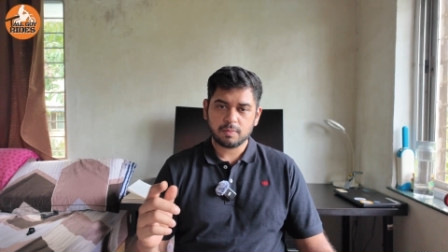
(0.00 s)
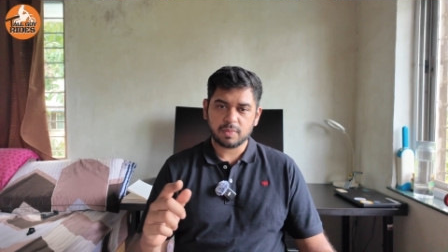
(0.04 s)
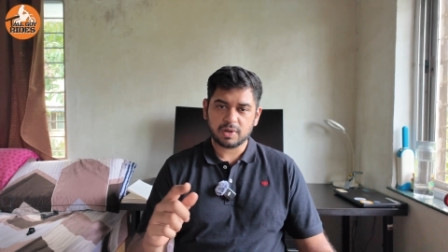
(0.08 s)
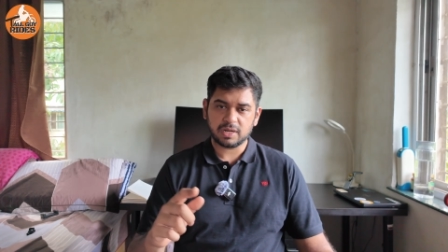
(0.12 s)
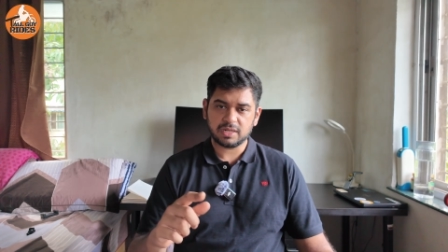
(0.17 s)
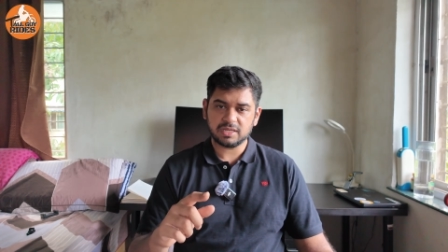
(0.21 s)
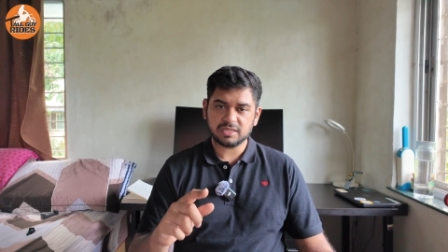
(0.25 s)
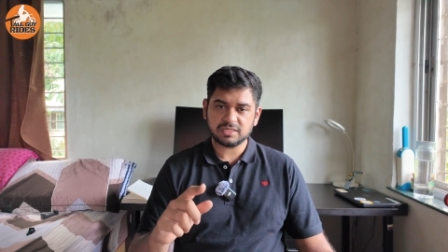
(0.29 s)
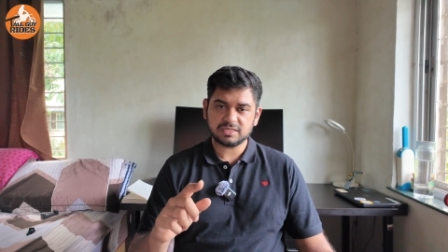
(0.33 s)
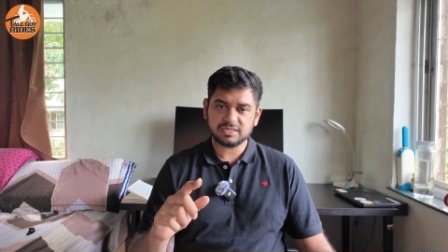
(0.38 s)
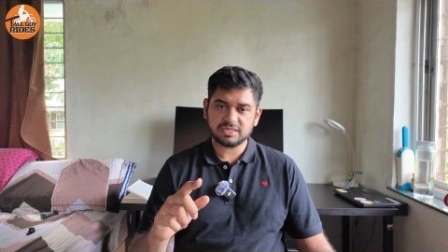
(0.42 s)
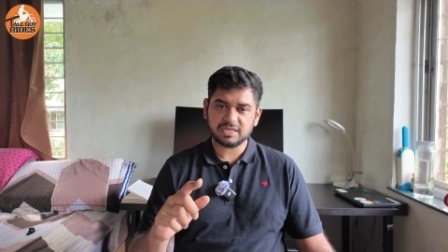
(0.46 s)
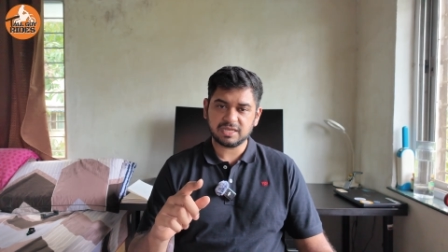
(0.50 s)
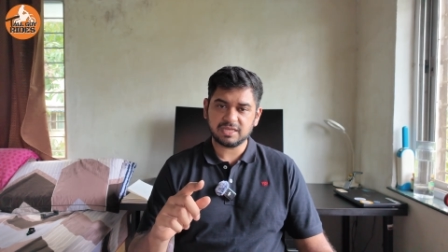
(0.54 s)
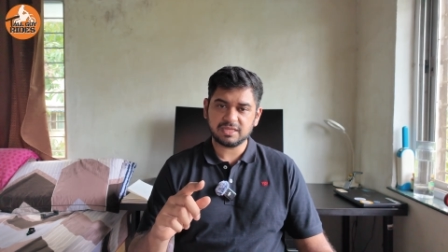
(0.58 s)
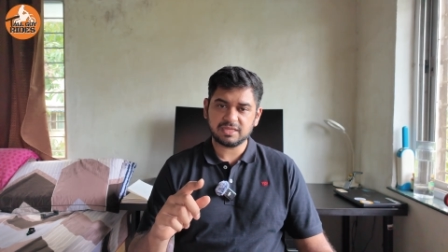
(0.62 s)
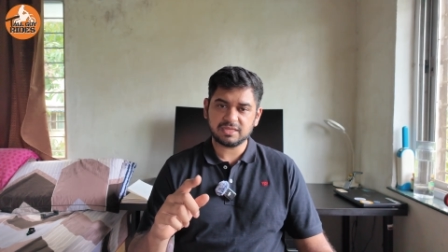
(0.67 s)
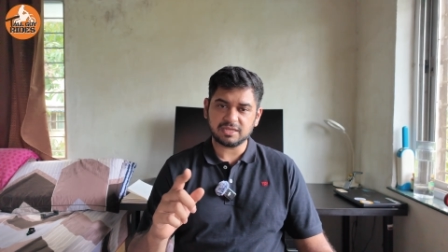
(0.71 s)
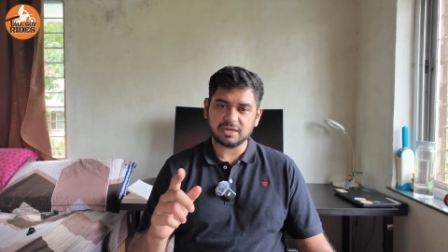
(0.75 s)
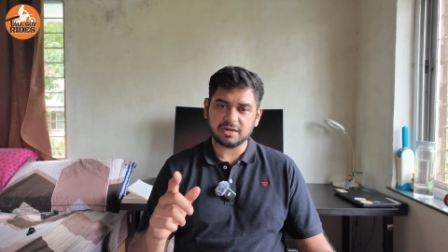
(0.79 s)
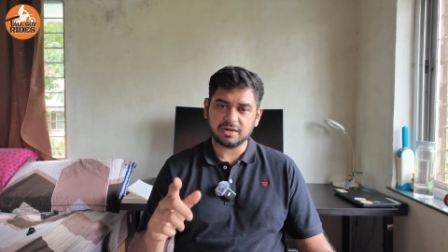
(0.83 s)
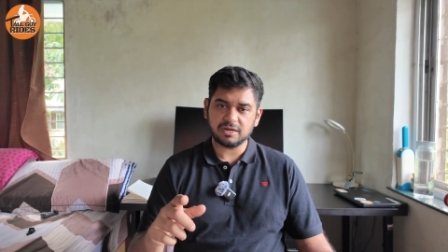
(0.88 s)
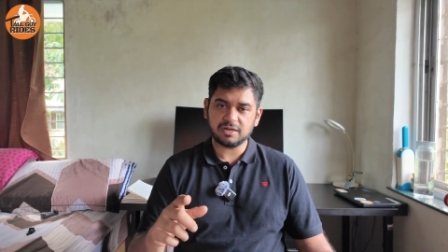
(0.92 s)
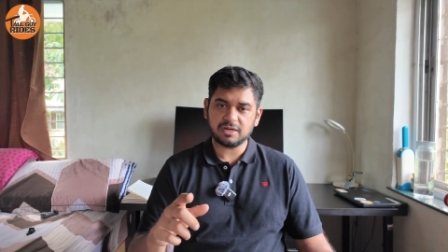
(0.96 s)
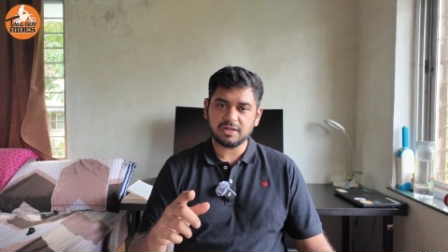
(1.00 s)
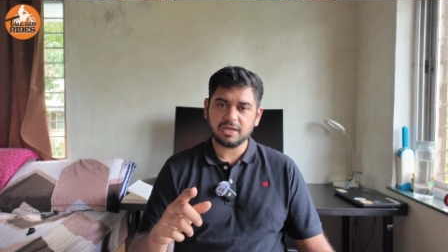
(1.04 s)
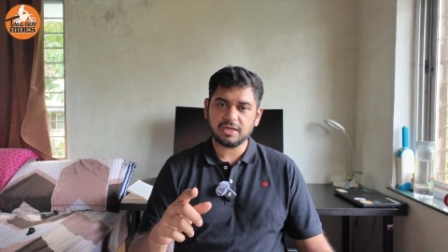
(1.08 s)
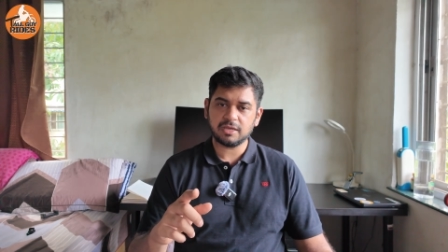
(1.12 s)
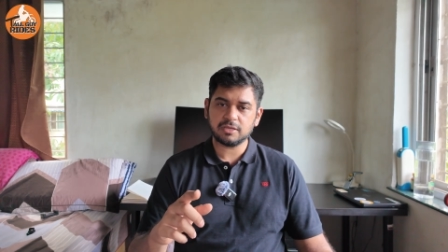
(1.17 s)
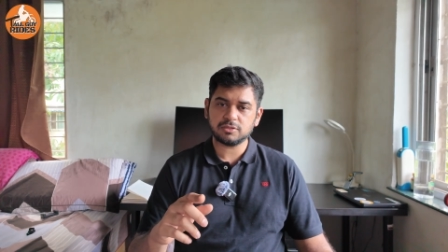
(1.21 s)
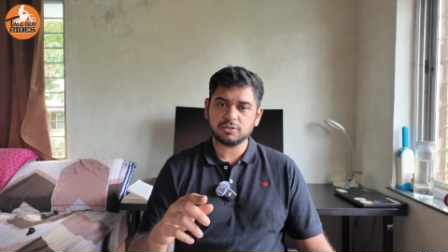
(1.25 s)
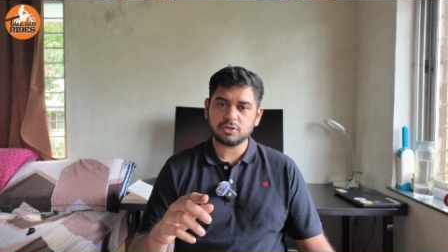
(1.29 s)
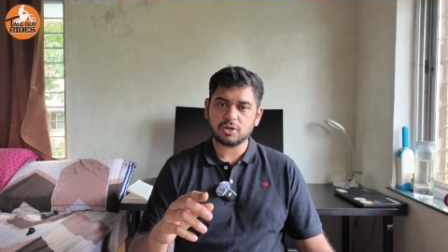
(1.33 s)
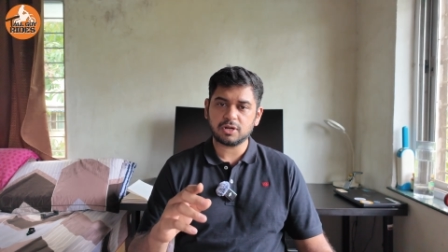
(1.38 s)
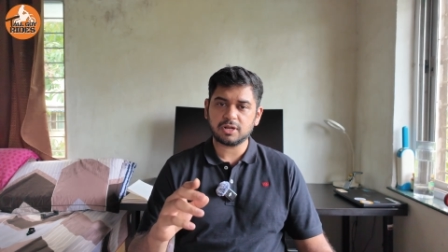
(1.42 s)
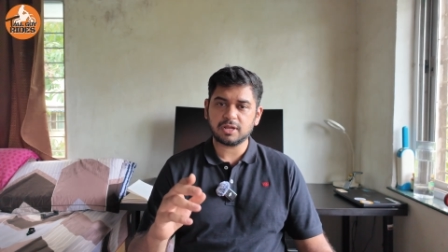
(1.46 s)
but the C30
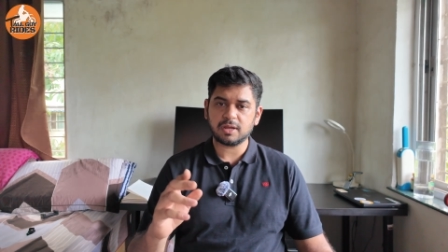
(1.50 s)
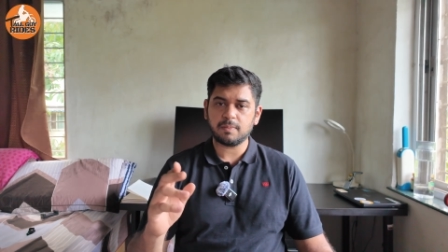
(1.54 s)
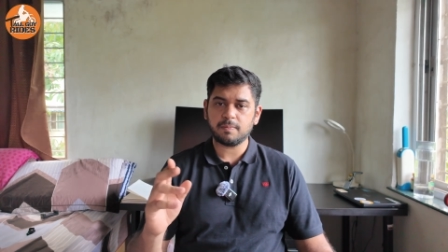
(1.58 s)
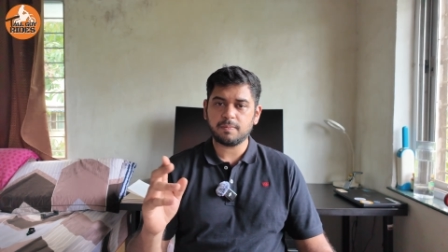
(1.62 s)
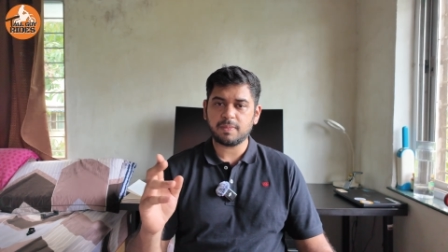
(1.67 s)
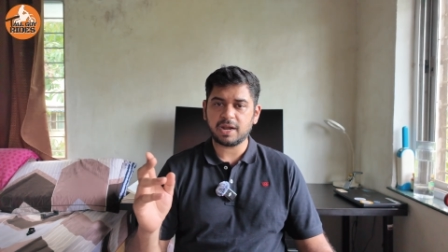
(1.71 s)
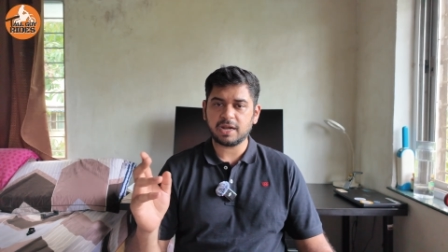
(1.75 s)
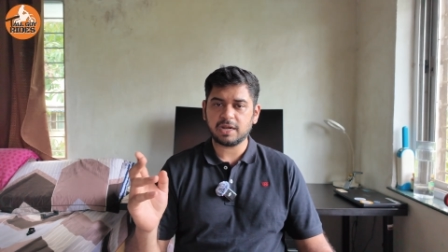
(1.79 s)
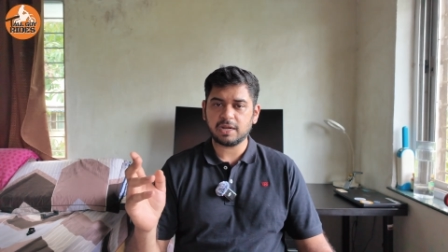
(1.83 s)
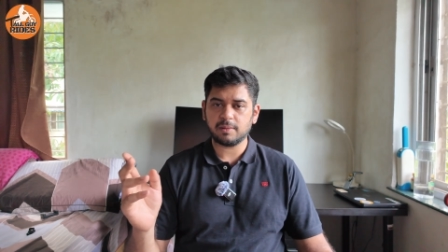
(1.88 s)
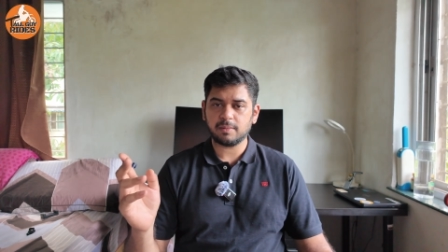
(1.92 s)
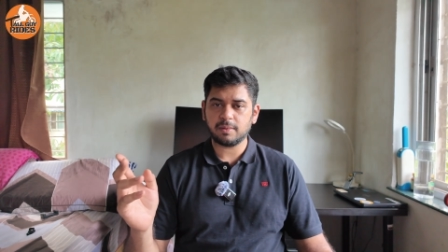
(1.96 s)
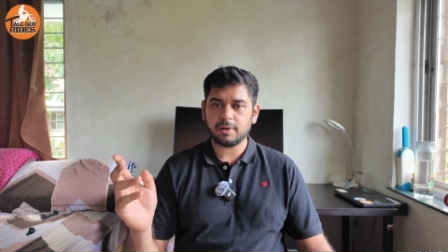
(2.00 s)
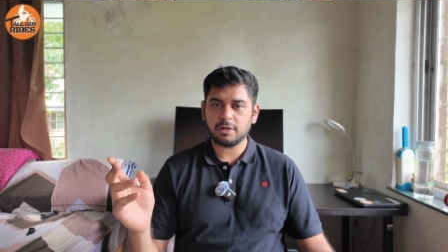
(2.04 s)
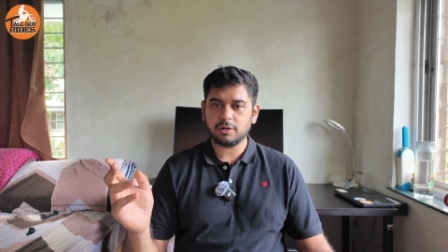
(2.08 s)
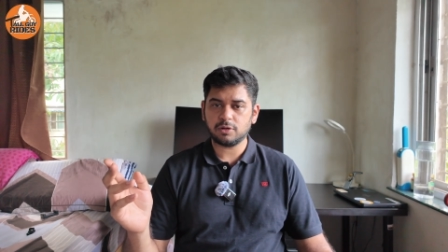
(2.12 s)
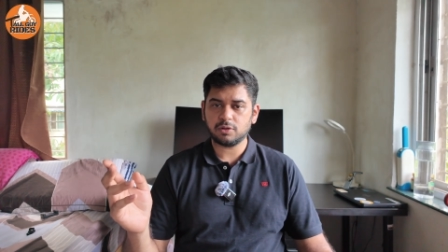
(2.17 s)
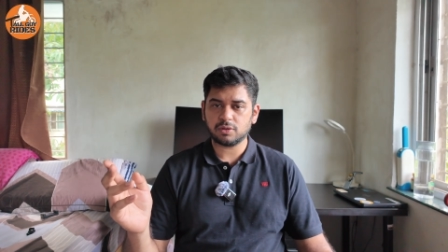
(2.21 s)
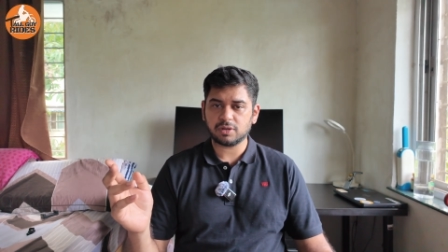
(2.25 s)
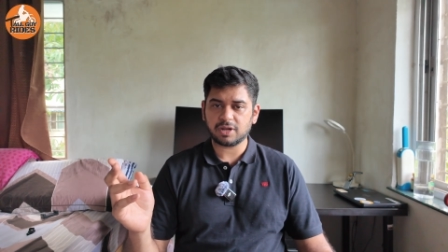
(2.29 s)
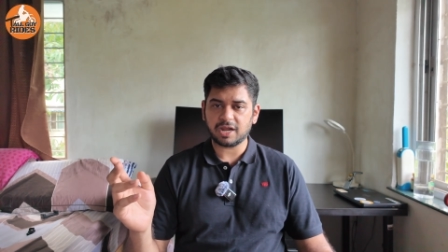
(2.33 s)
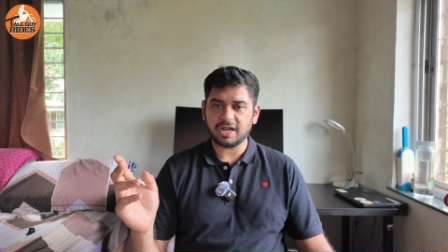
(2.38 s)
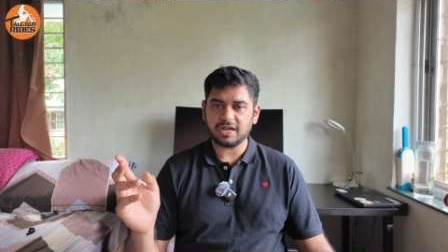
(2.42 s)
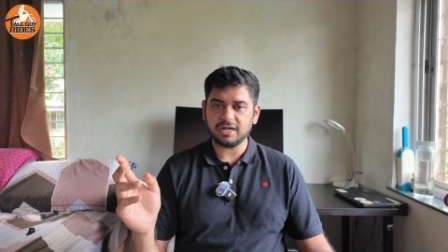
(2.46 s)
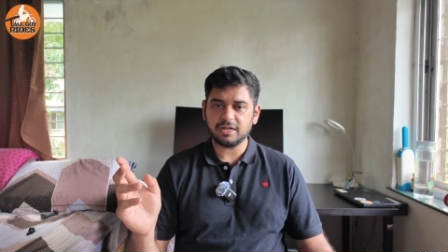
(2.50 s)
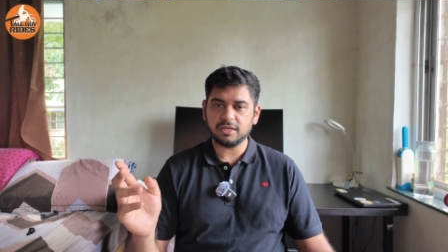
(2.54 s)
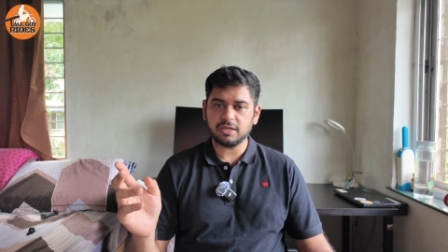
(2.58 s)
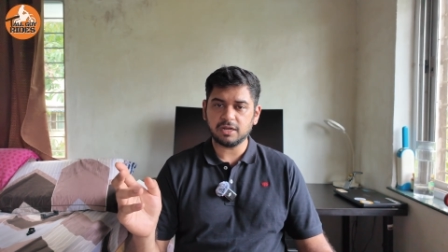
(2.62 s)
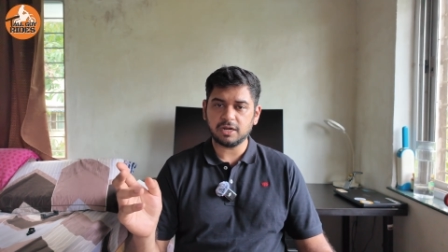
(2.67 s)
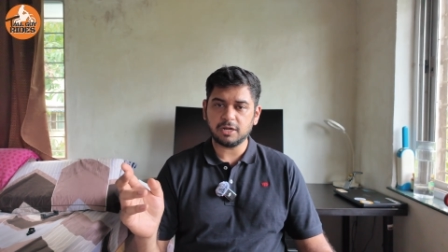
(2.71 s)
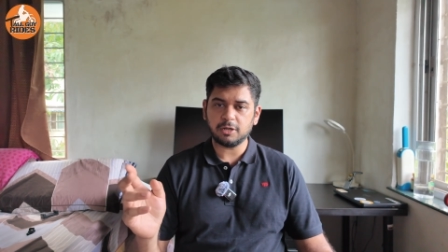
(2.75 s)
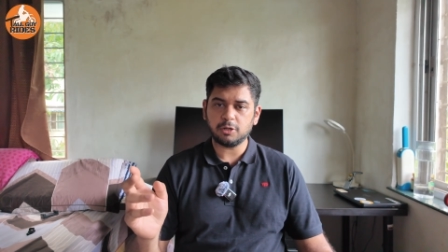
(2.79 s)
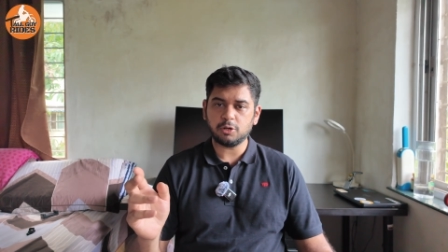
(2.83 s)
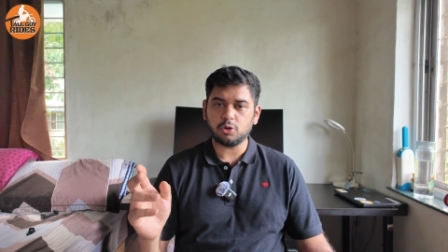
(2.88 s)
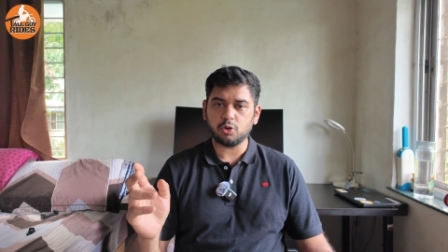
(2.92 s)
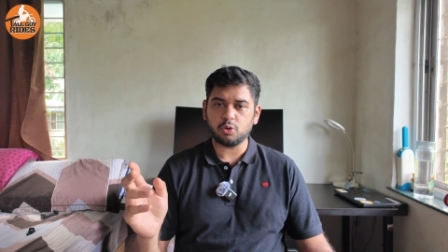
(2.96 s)
is not compatible to Ride
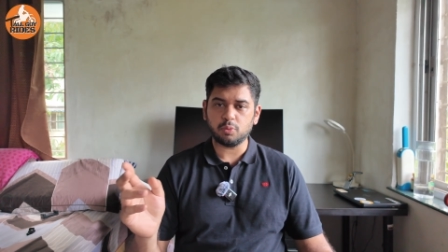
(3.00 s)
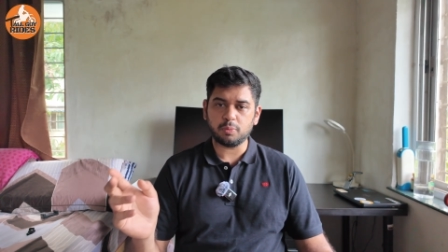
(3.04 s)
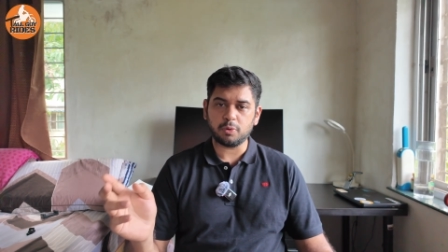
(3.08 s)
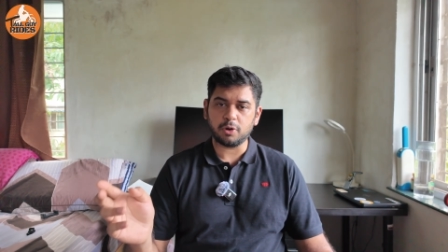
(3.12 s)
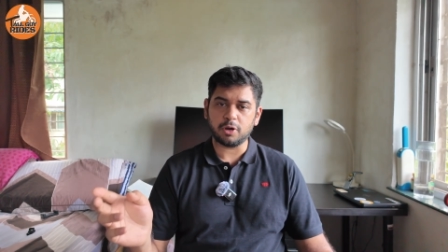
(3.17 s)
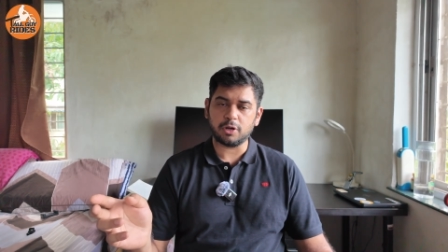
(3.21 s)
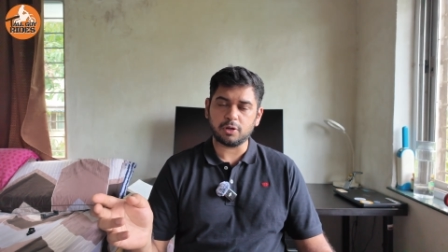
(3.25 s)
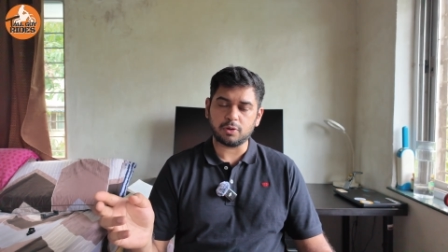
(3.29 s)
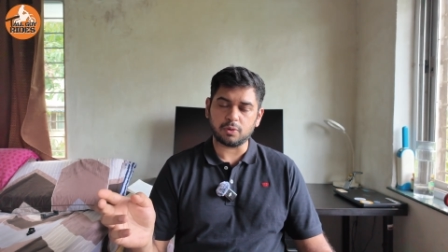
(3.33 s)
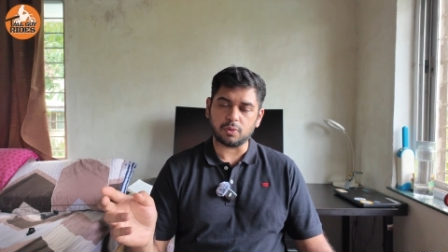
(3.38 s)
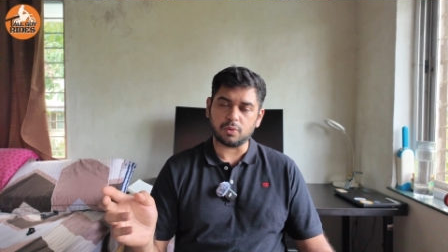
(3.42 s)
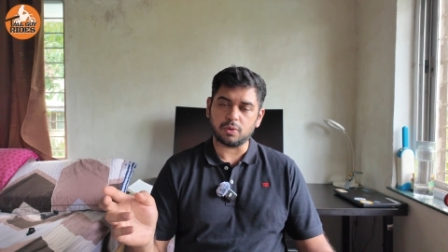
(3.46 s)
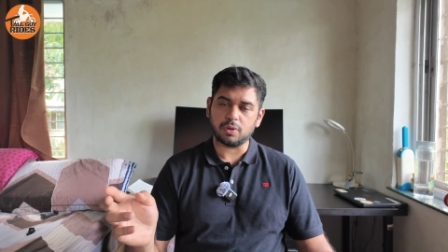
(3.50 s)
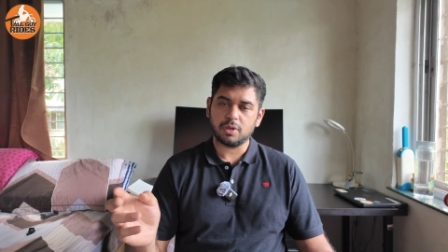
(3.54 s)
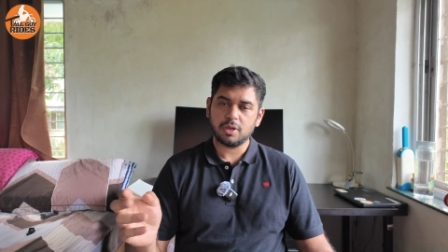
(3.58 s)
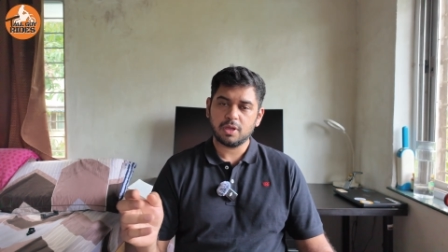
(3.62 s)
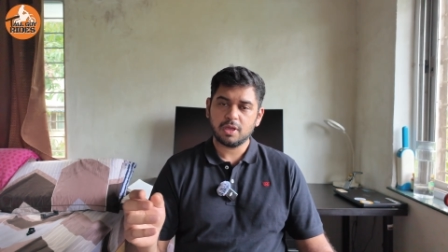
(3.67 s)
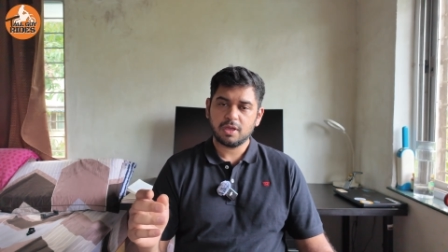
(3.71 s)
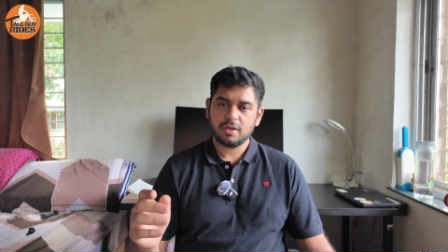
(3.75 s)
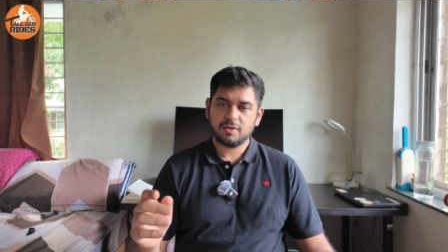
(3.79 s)
Grid 2.0,